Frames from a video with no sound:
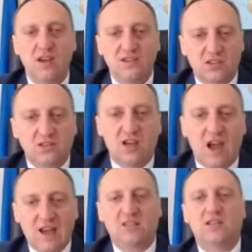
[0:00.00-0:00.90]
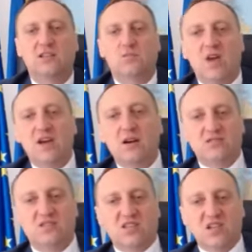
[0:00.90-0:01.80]
since the assets may
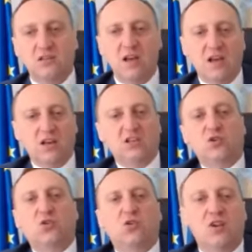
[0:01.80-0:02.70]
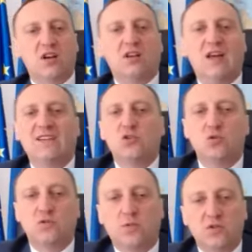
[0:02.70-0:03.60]
conceal his or her real
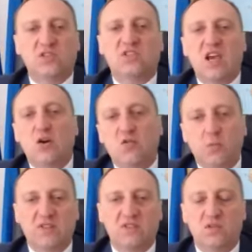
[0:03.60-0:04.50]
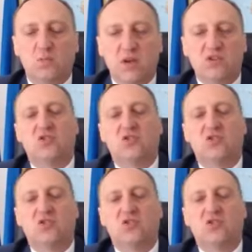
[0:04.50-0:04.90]
attitude for the sake of participation